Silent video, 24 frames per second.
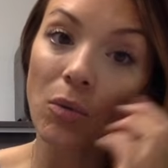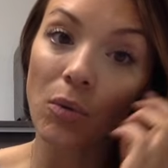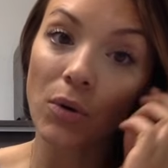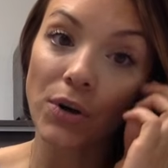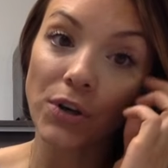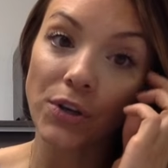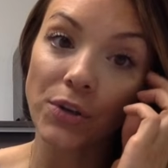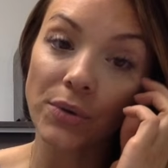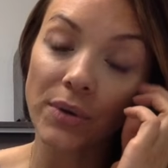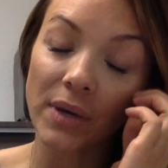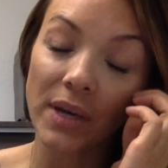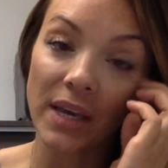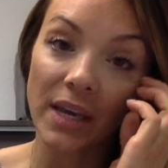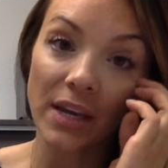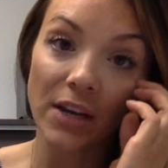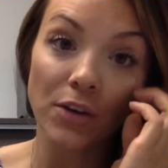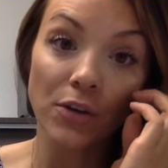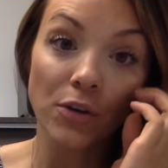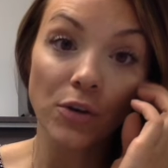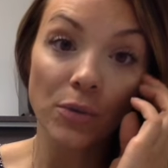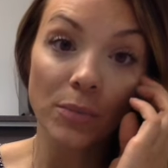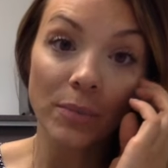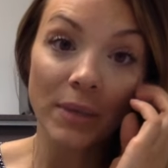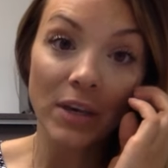or you can get a
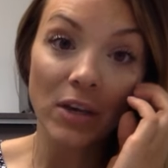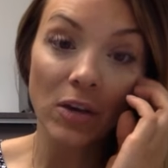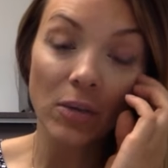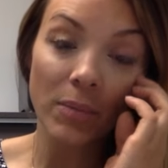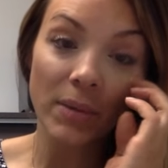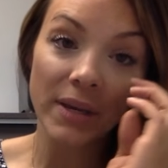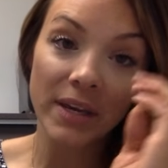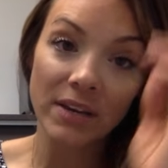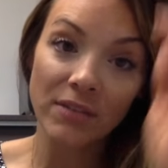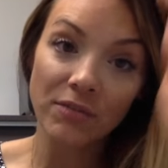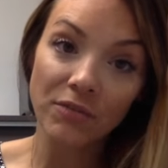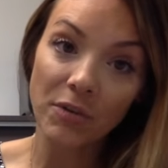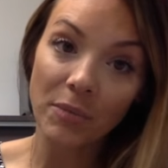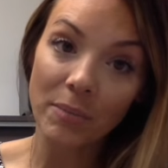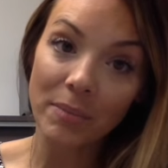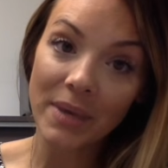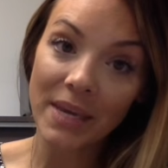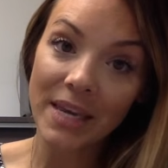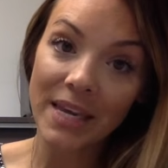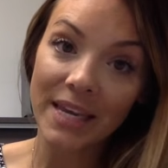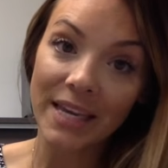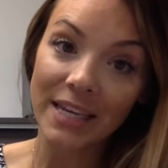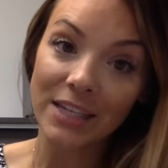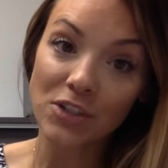new meal plan from
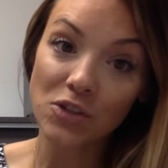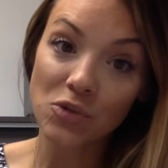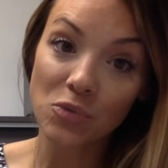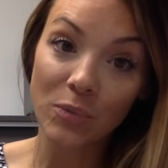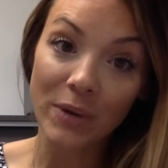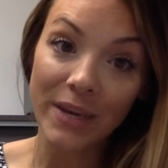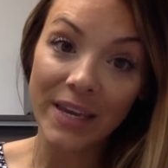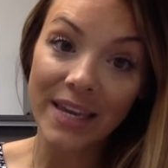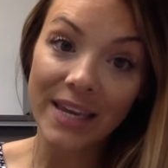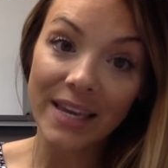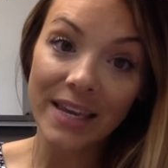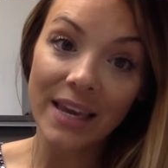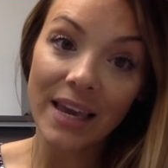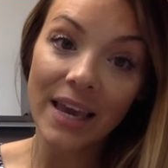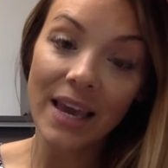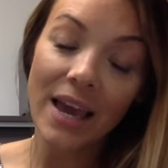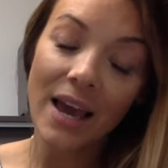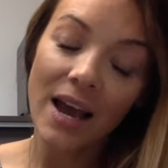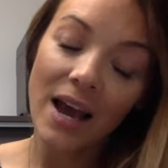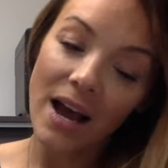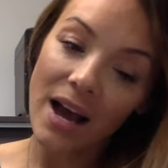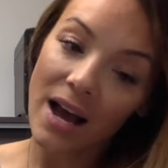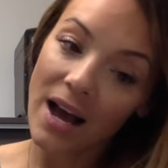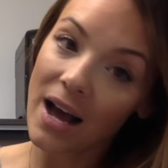me each week.
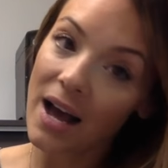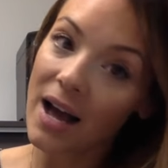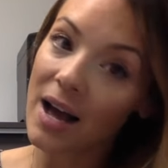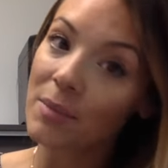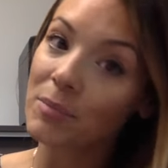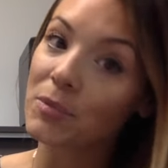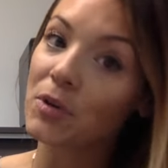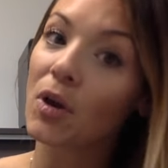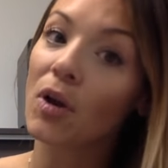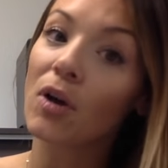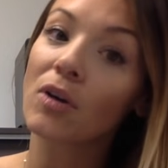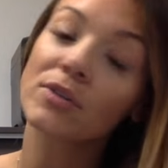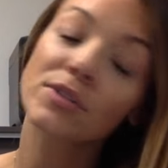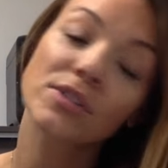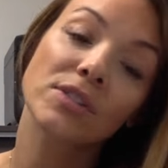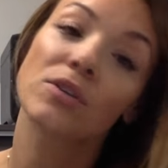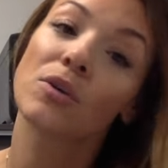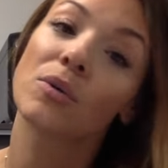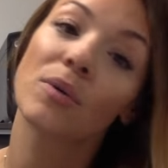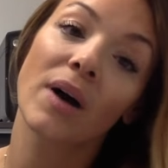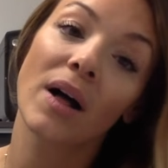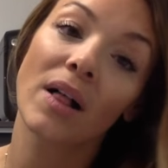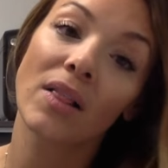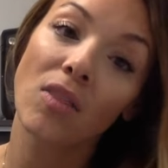You'll
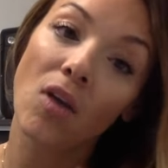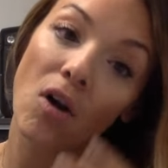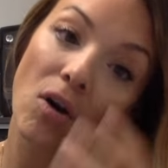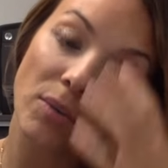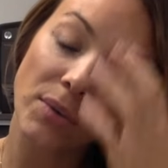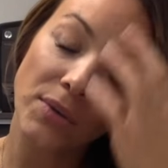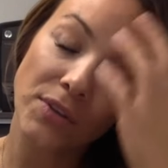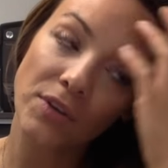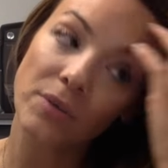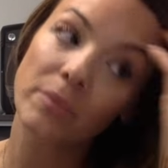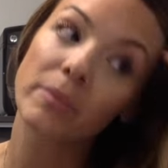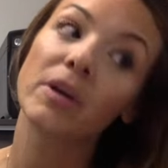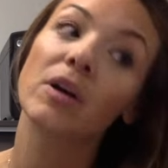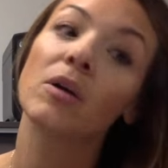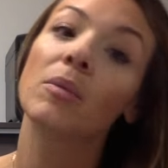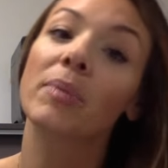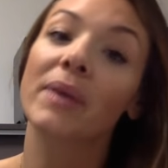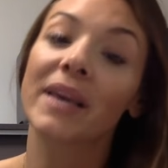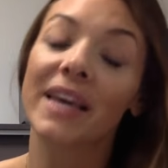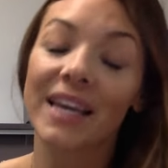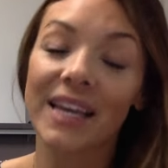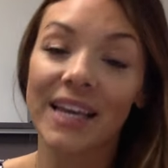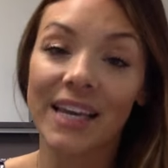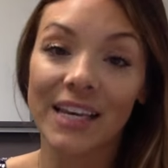also, along with your meal
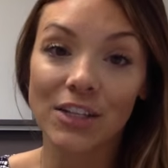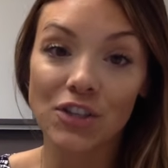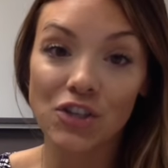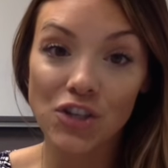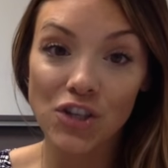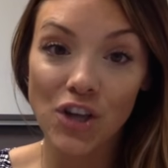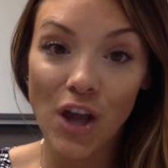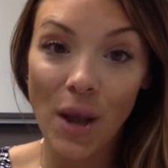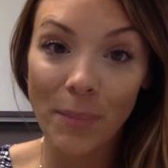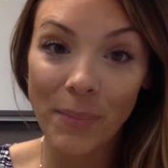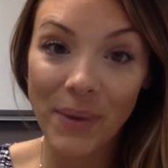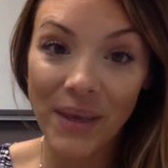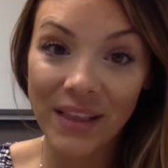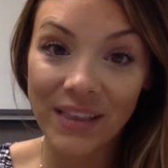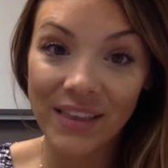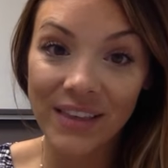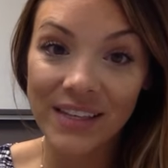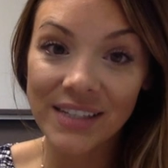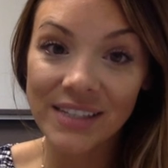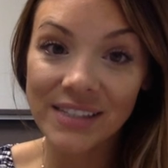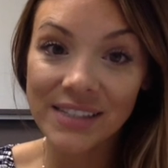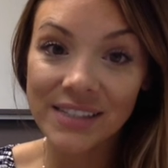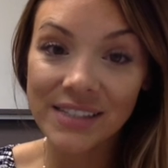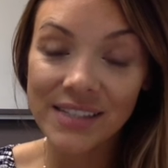plan, get shopping
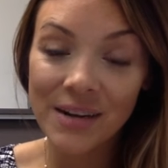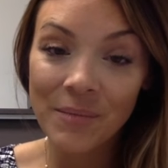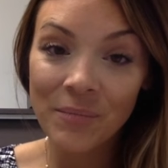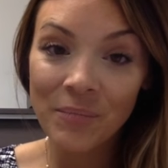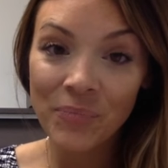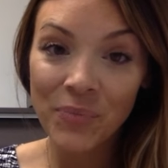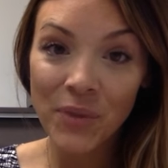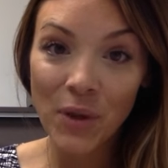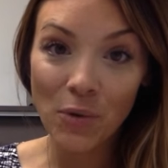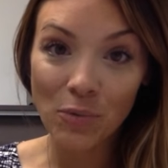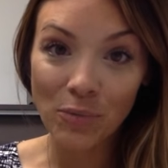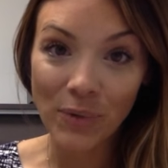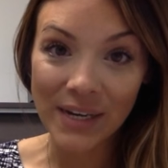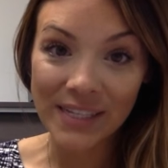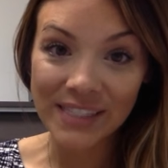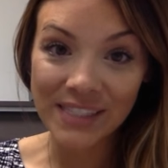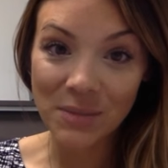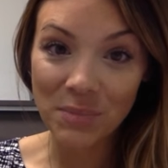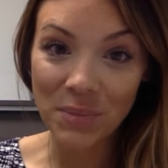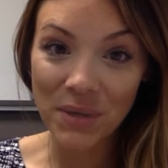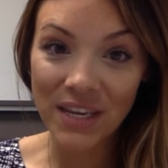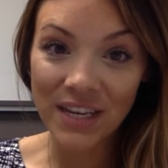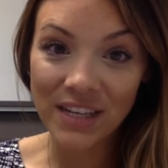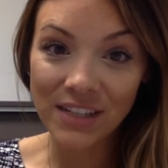lists,
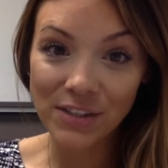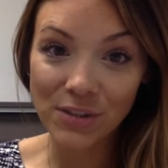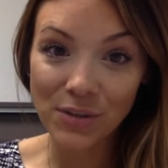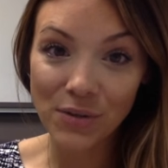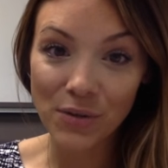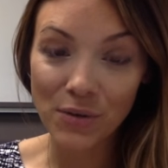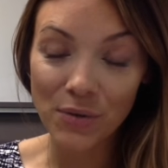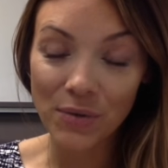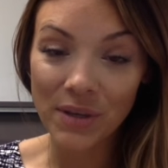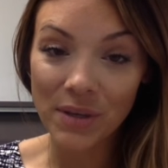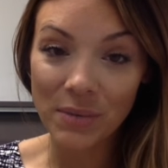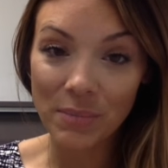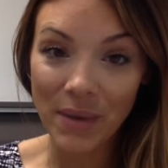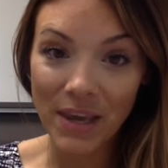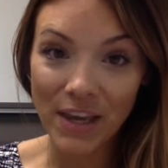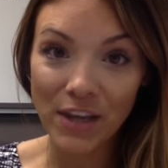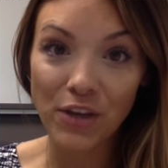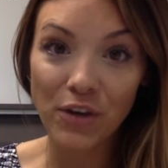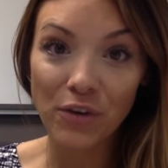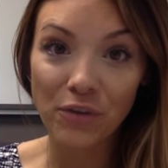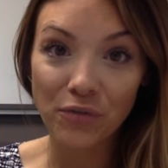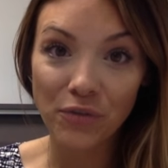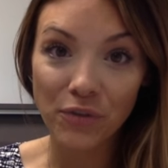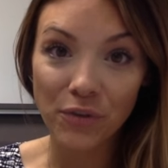recipes so that you can make
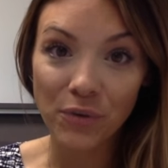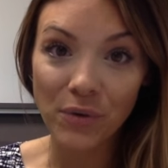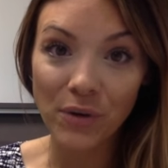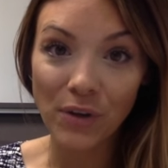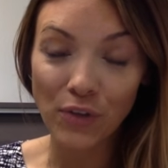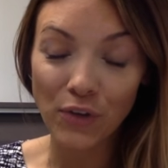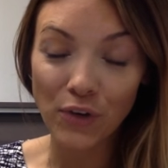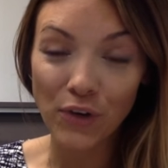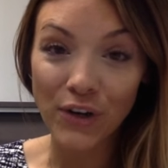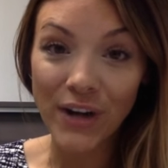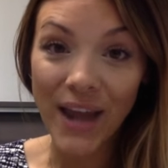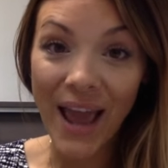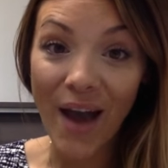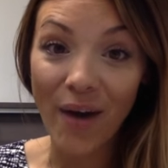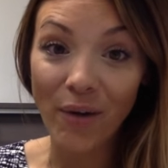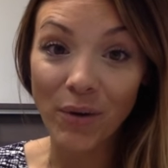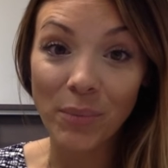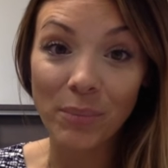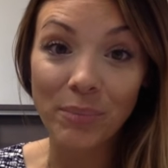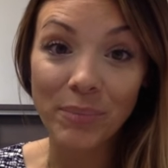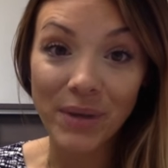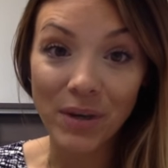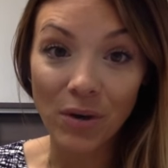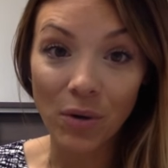your food and learn how to
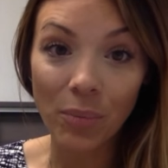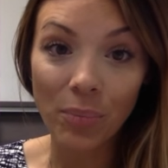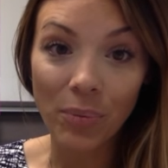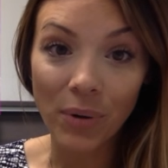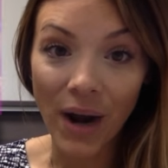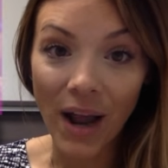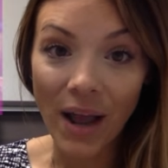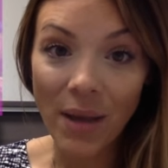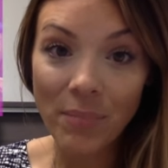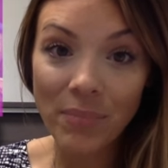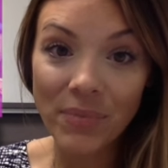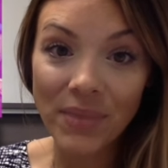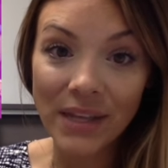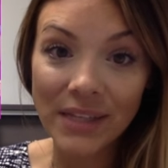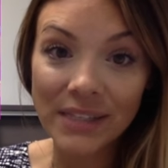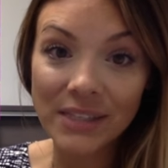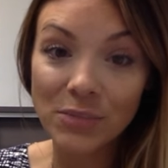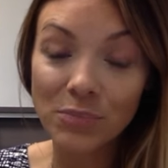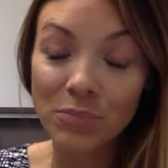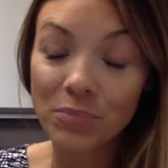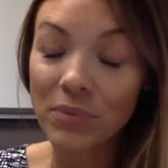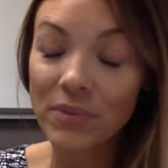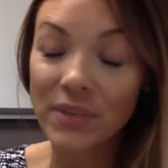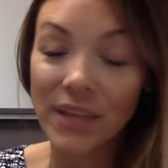meal prep.
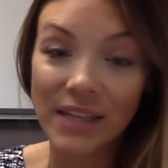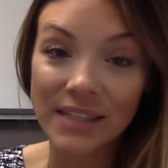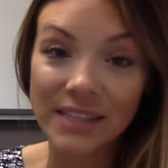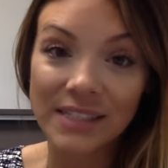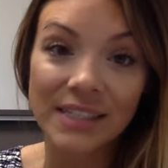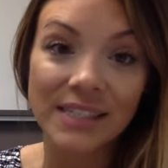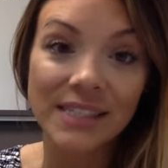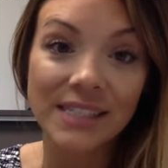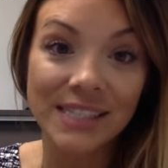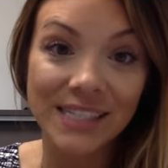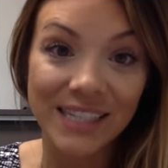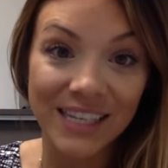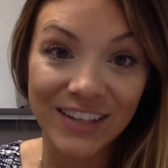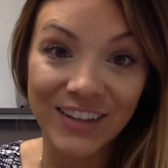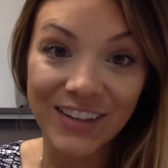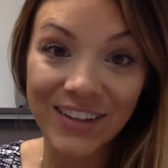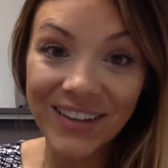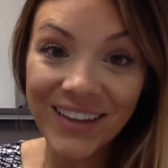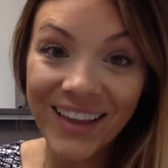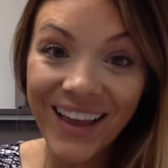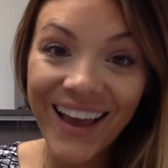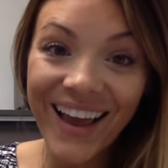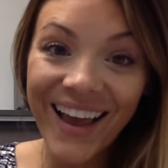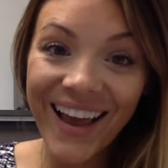That's a
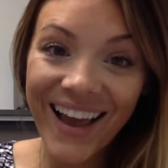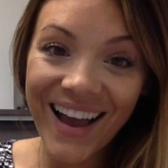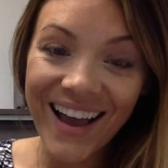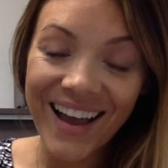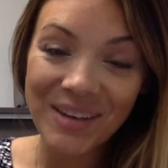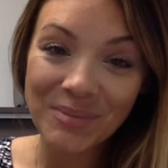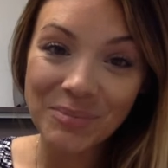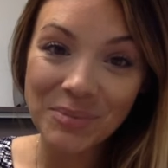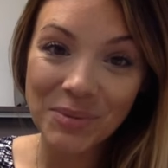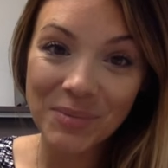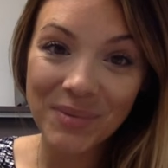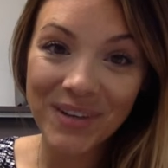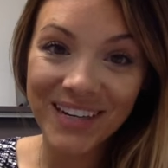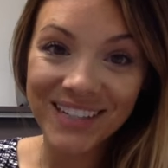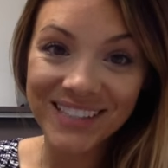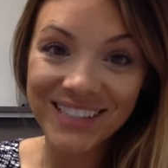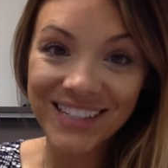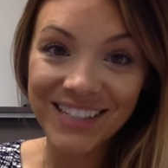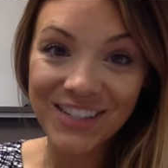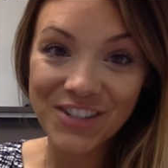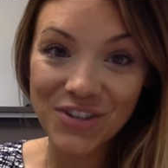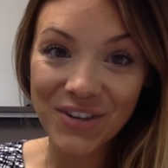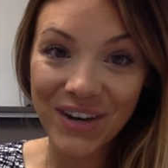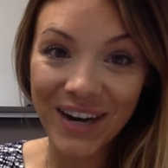skill. So I'm going to
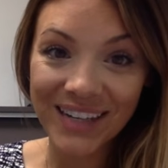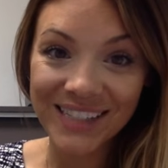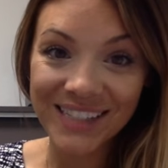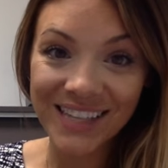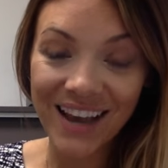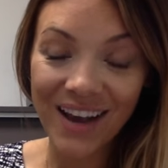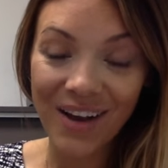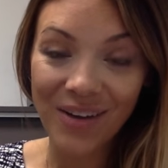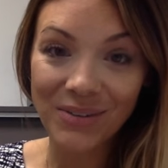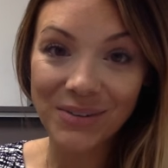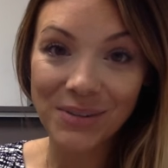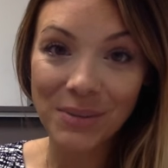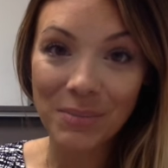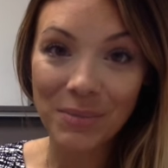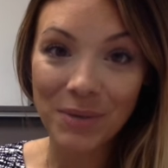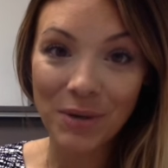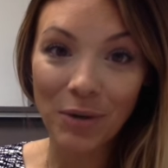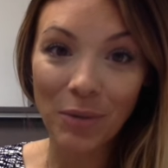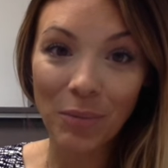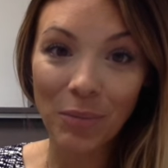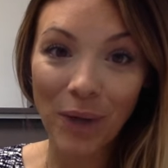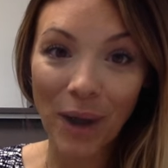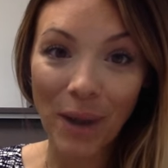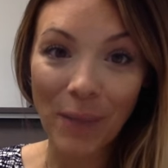teach you guys how to
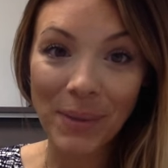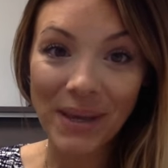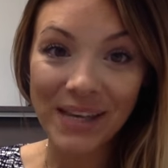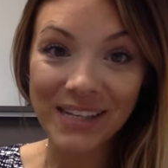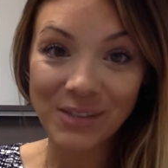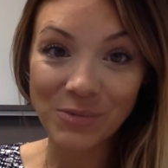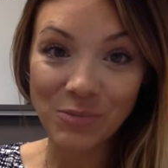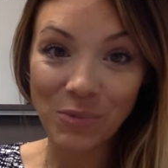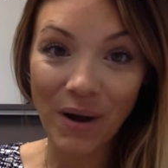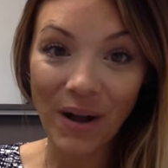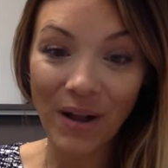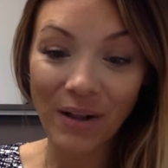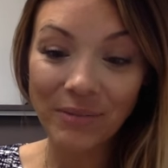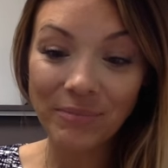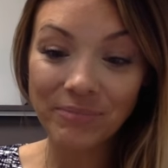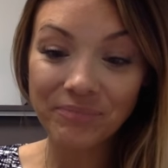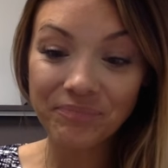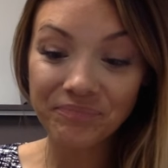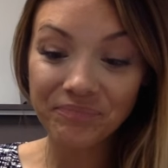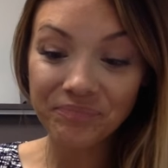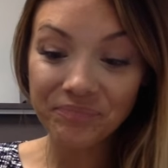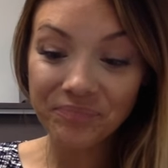meal prep as well.